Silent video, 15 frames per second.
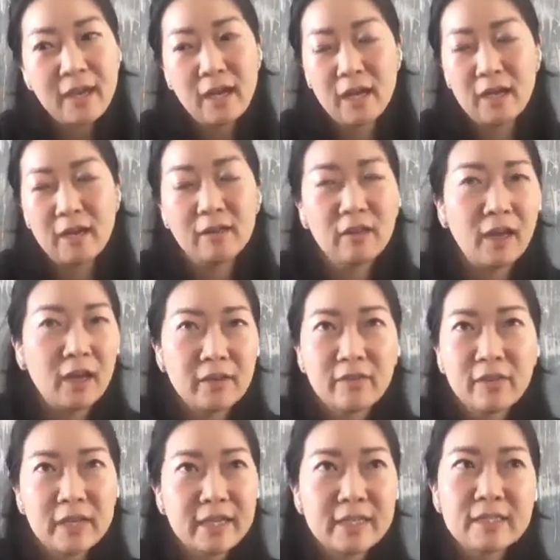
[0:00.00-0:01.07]
A lot of
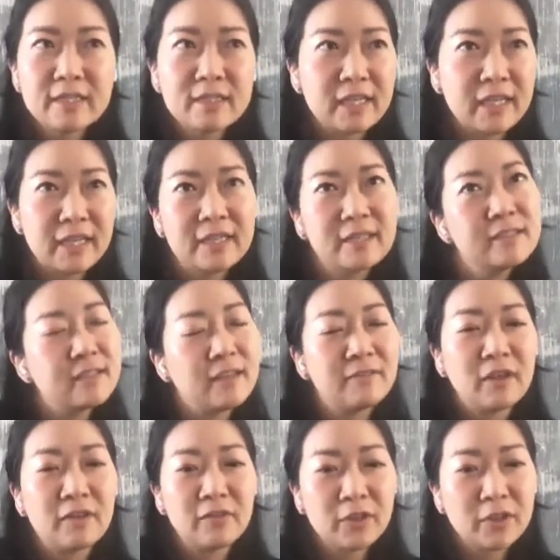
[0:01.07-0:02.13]
these teens have
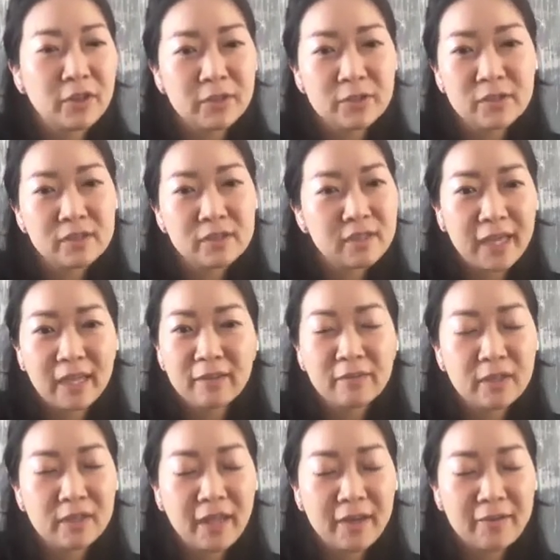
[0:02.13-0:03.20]
never used
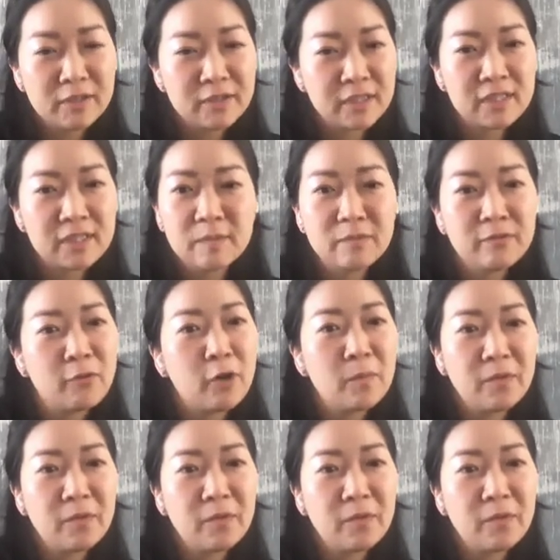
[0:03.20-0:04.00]
Life360 before,